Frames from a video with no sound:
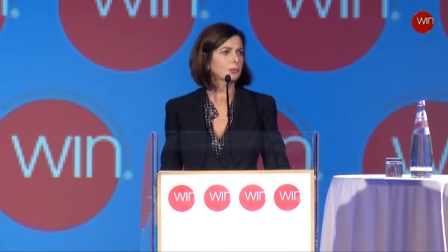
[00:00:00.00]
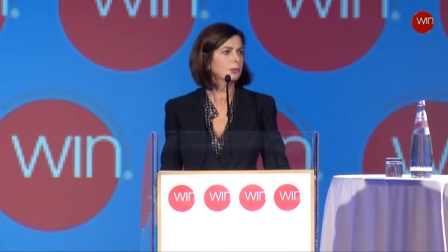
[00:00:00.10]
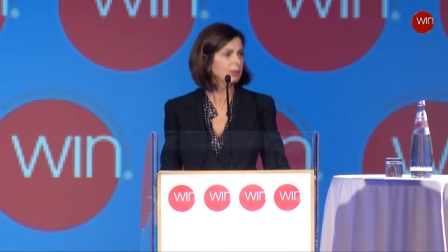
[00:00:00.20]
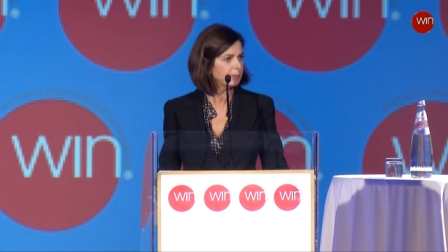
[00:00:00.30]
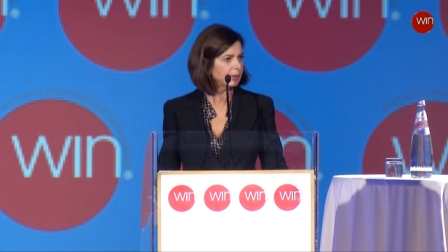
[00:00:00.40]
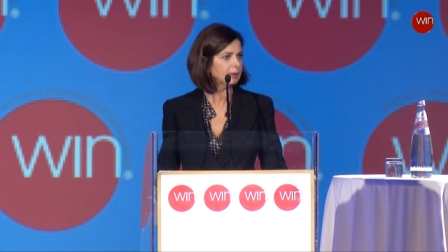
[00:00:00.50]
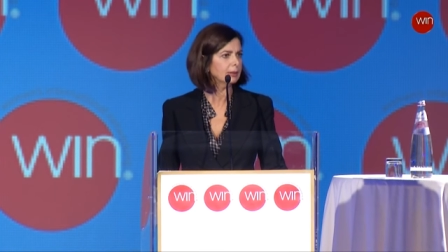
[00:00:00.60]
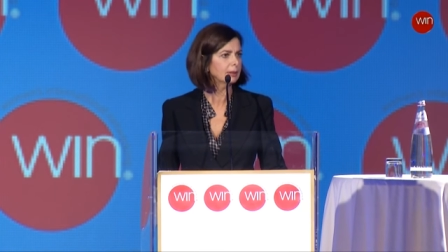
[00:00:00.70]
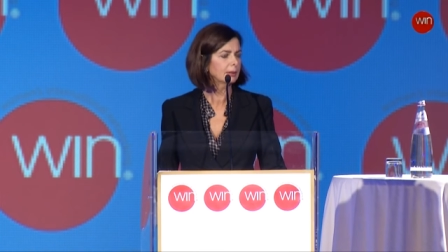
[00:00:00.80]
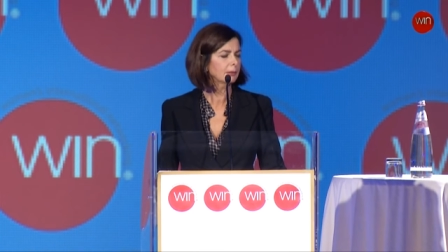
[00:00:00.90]

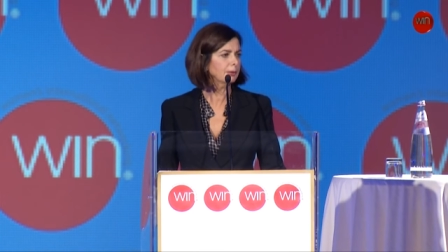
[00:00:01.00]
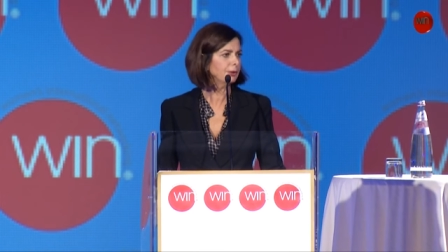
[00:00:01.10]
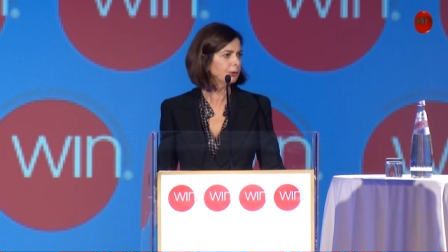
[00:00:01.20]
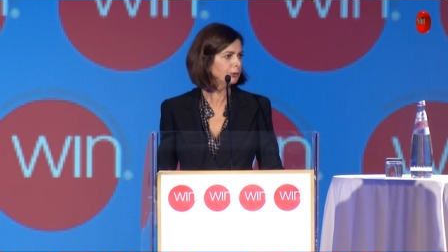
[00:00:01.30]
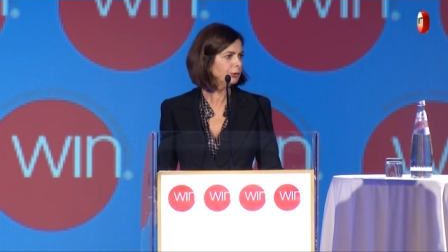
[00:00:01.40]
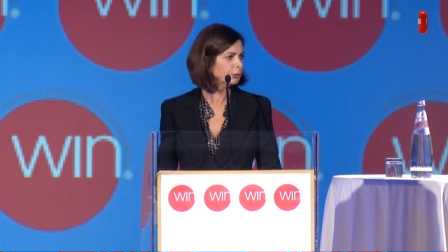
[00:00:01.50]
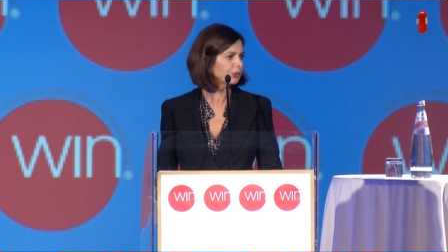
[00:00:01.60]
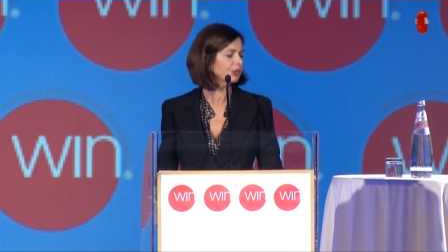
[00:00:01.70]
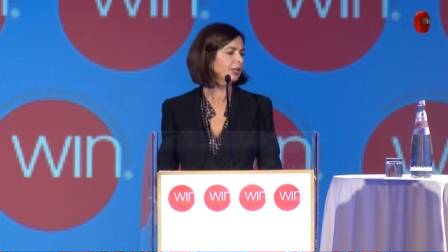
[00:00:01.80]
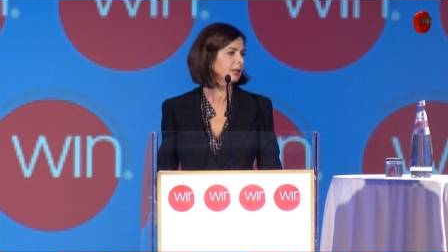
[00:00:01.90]
women with new
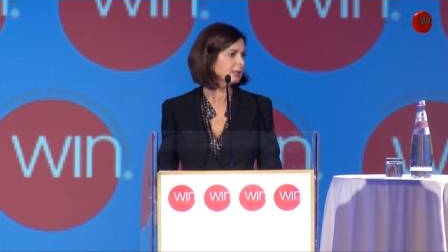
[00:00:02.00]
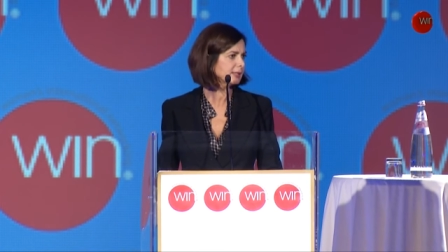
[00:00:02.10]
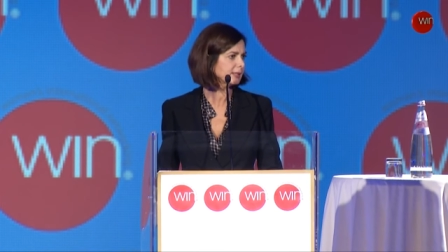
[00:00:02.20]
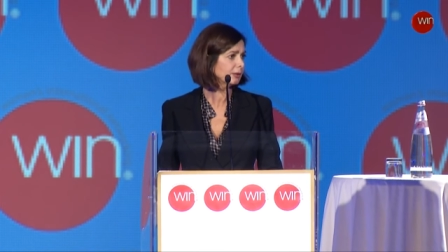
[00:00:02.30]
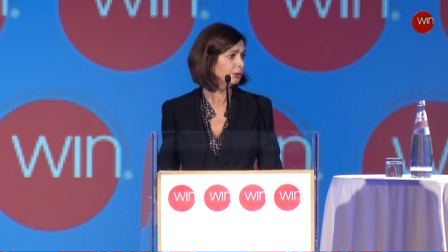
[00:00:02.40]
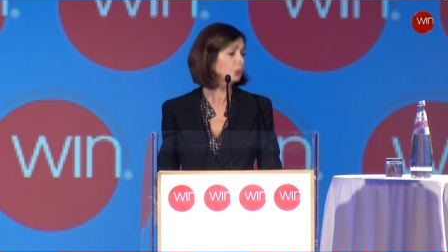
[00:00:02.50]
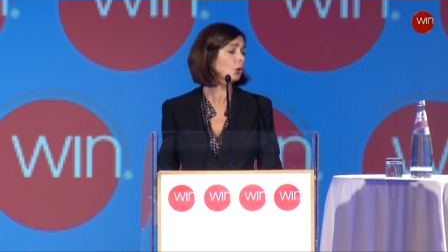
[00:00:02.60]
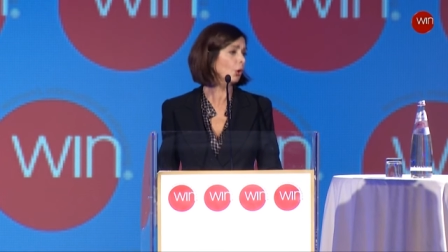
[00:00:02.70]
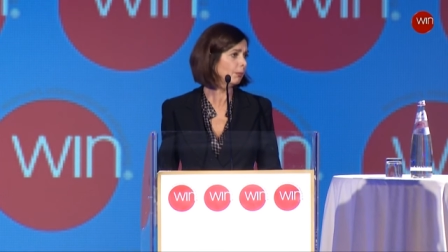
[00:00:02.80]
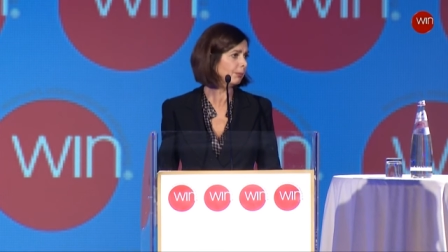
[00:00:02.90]
skills, new
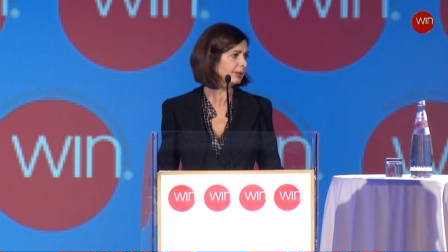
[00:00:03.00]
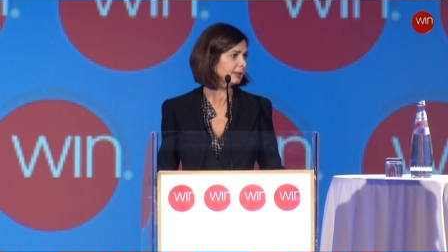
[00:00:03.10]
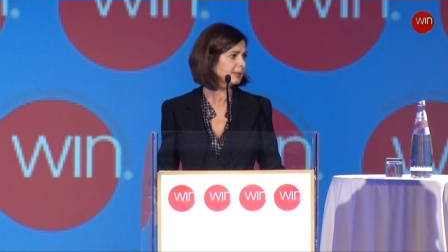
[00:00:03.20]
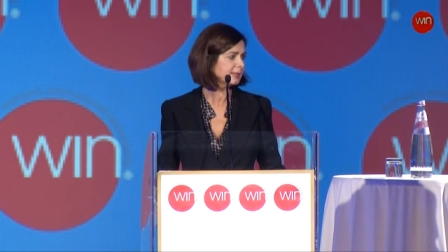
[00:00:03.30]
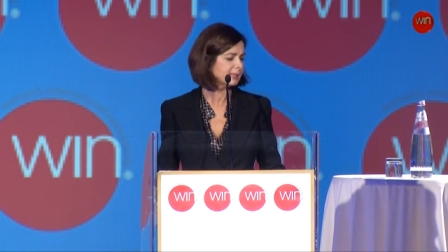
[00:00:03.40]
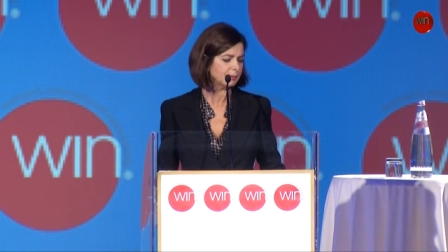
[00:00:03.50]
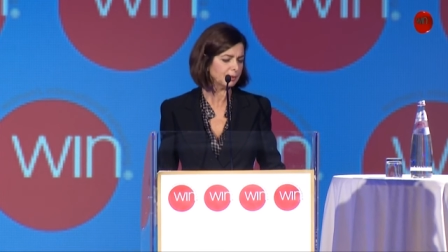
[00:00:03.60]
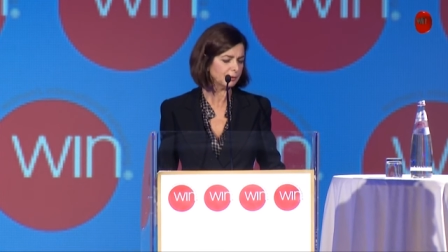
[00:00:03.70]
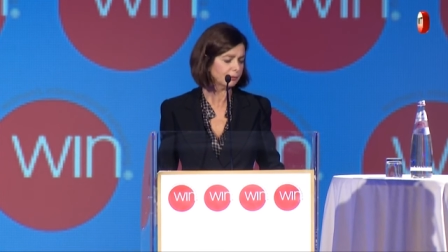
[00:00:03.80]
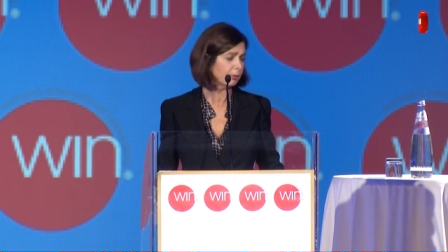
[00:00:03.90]
competencies,
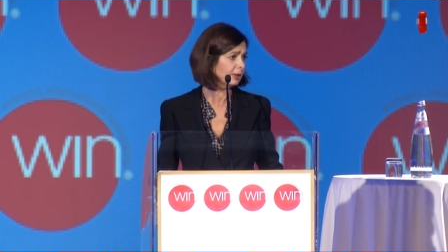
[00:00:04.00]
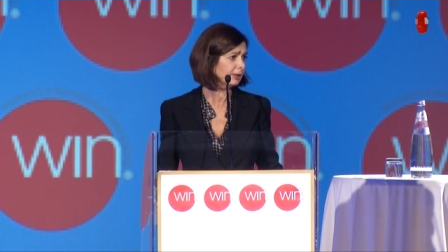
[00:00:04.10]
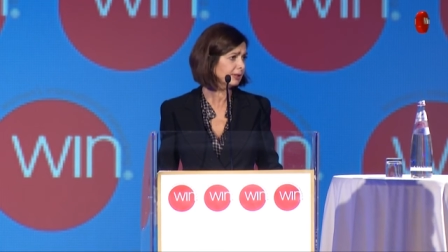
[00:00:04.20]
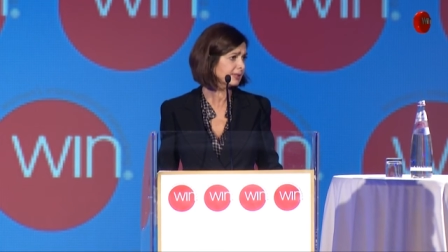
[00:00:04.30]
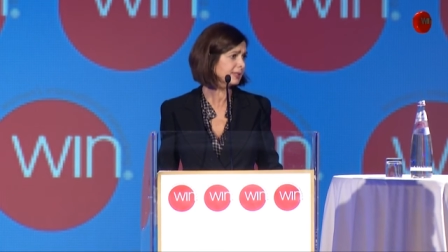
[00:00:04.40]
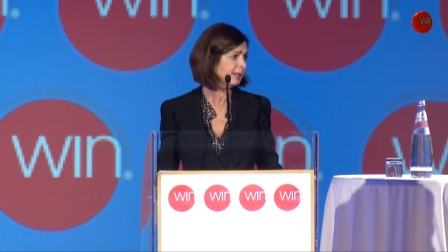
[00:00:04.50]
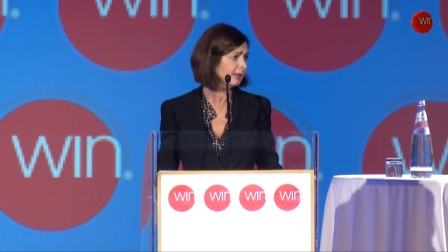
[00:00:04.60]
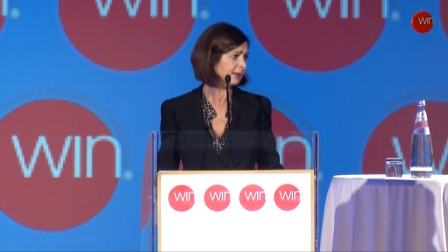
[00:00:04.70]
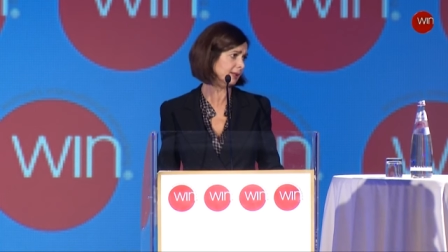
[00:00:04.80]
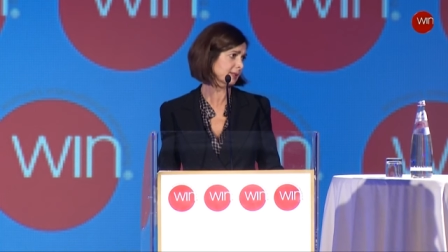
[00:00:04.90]
because politics need
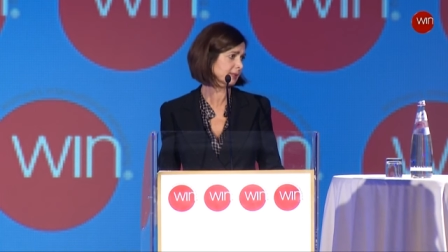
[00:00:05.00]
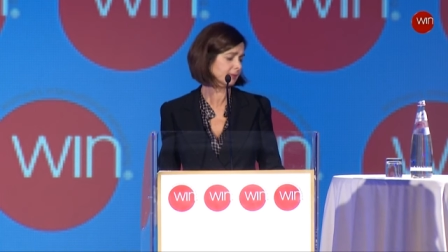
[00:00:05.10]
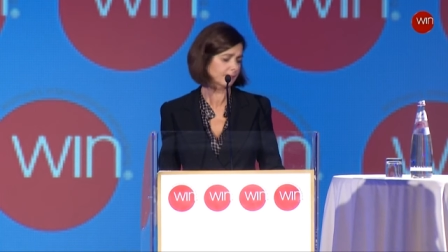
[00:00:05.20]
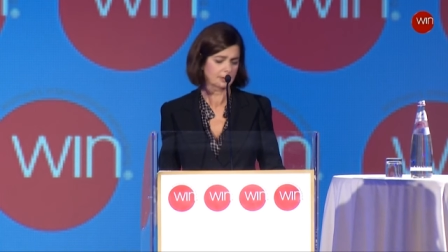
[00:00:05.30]
this.